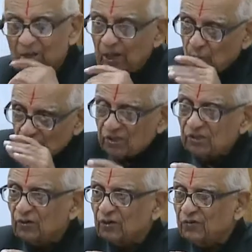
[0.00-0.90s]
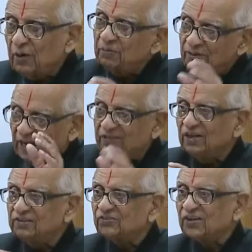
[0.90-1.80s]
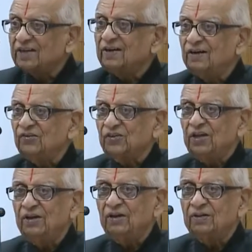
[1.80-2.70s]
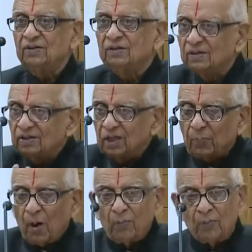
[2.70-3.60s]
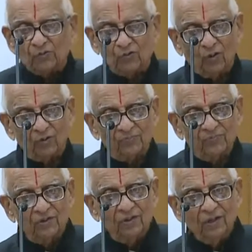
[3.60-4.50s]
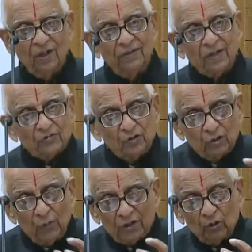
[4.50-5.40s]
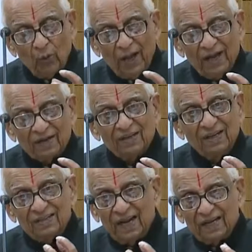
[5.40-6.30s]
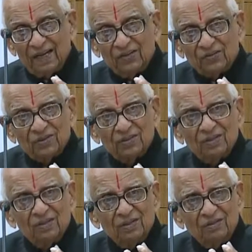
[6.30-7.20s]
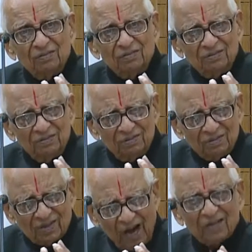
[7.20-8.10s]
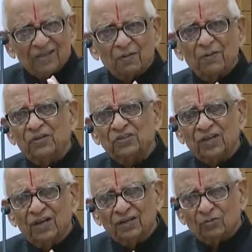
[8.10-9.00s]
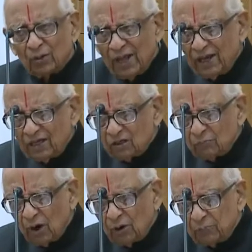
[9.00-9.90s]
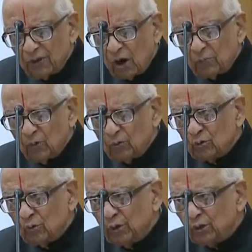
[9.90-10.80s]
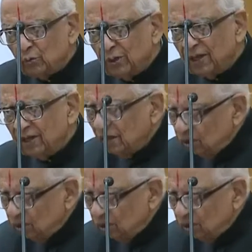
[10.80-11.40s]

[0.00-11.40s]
Then questions were framed, nine judges sat and decided. The problem was solved. There are situations where, that is, Kala Dharma we say. Today it not, may not be good to do it today.